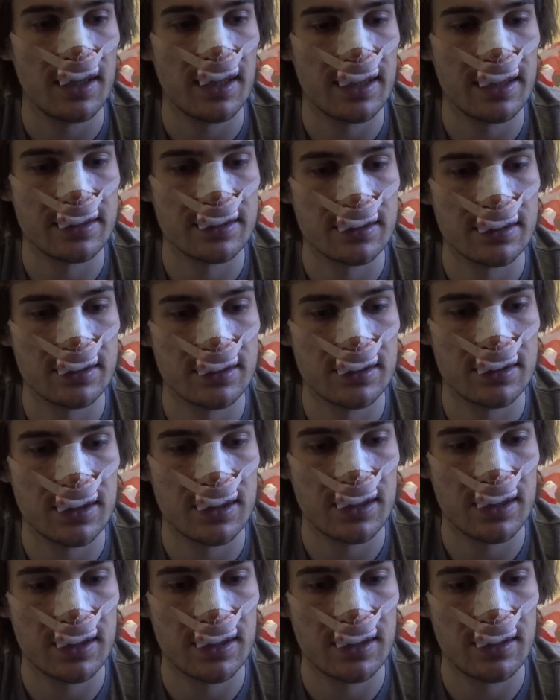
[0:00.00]
And
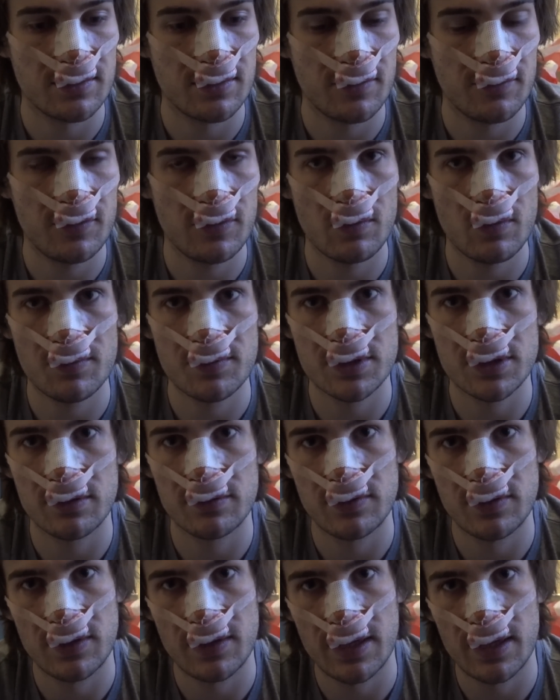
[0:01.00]
uh, a few moments
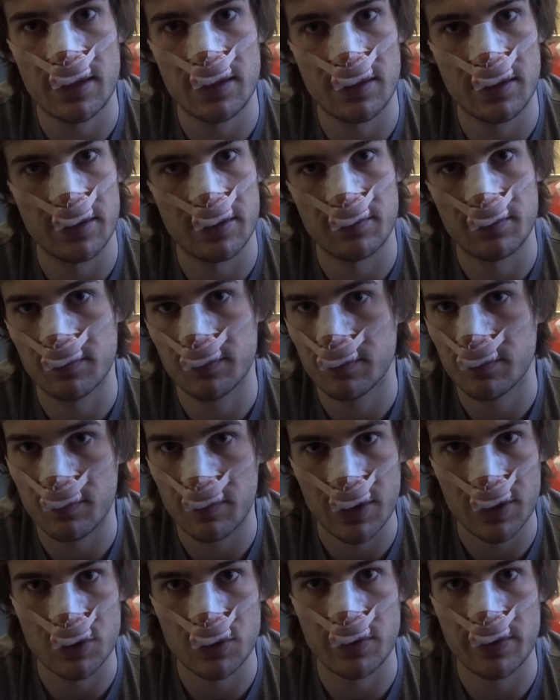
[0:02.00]
after that, I
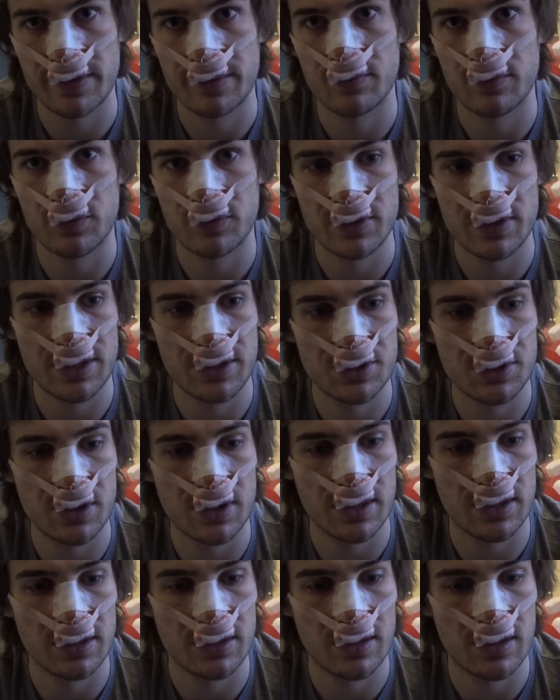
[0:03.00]
my
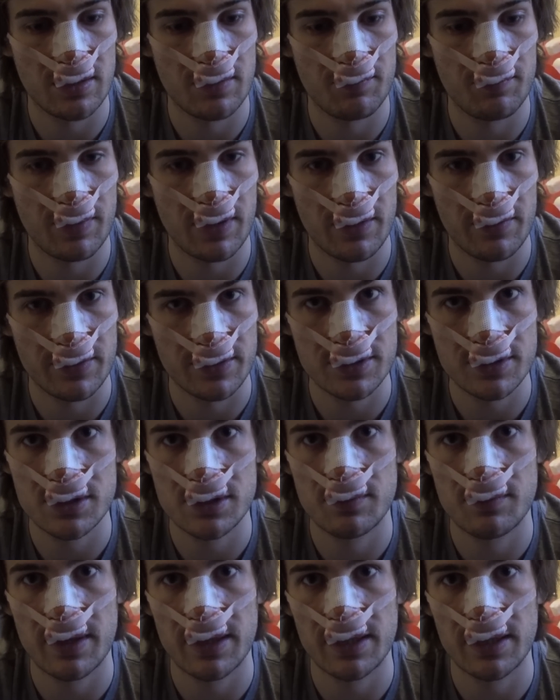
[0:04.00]
orientation and uh,
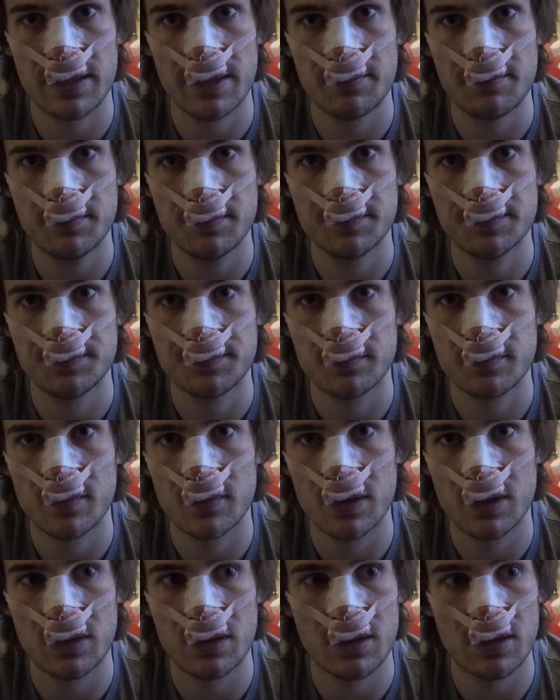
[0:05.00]
bearings back again.
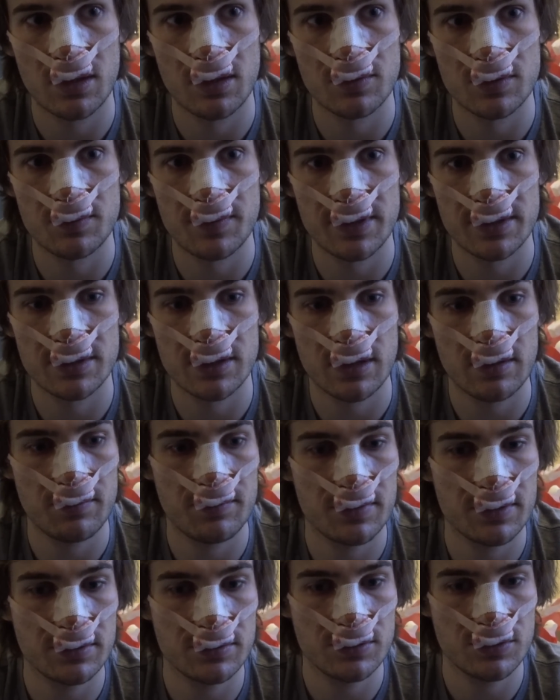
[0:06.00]
I was picked
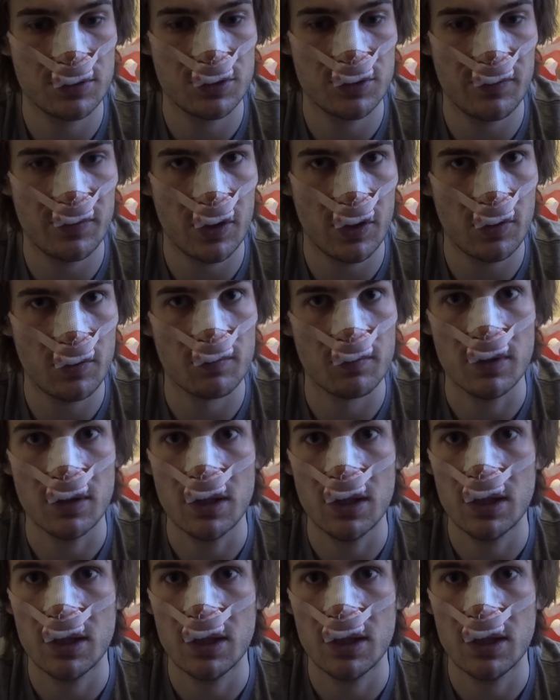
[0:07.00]
up and driven home.